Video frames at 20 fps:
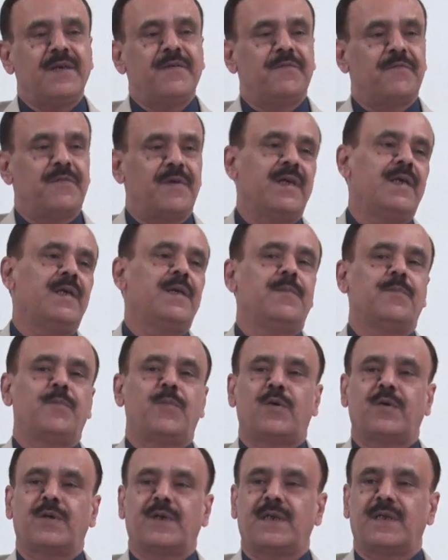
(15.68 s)
very
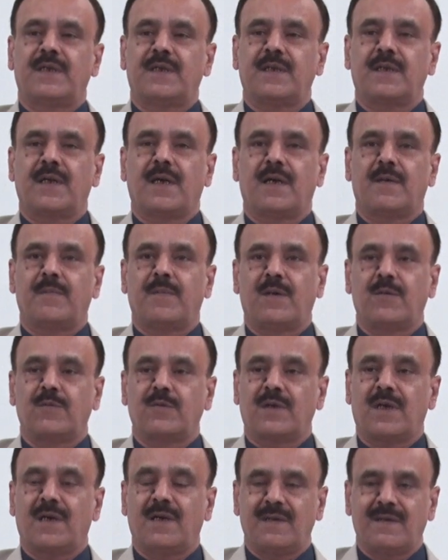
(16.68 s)
important about
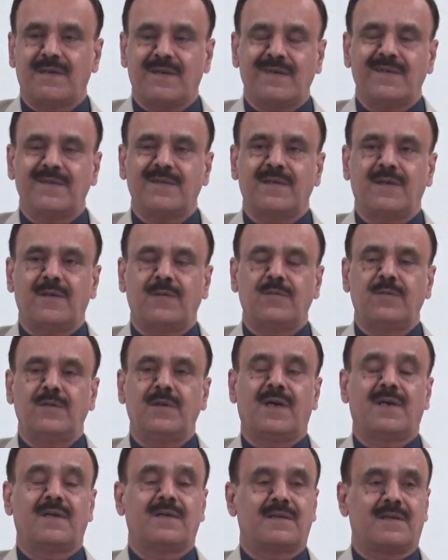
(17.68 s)
ultrasound,
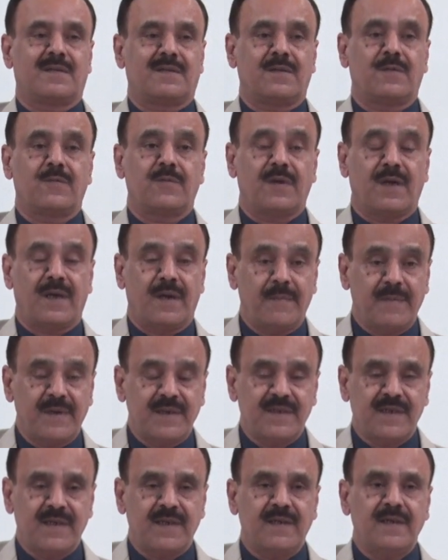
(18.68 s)
ultrasound
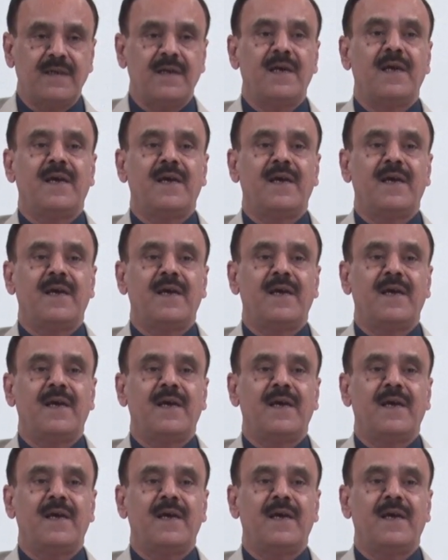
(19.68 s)
imaging,